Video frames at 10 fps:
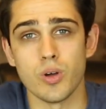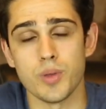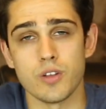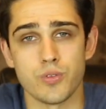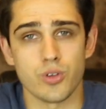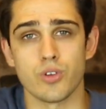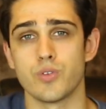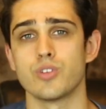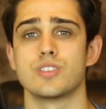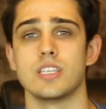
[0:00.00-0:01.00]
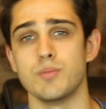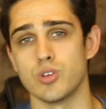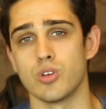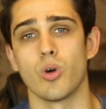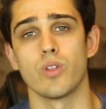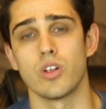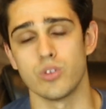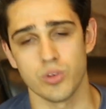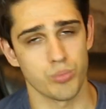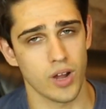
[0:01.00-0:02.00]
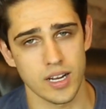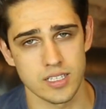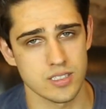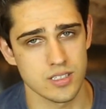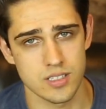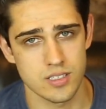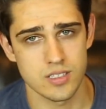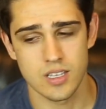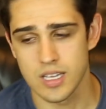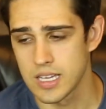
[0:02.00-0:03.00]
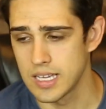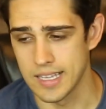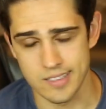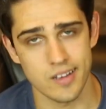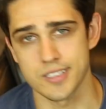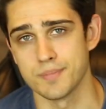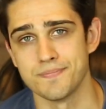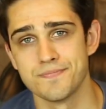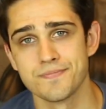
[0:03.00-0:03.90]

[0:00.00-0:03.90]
I mean, if you're a team, you can go there and you can practice, and it's awesome.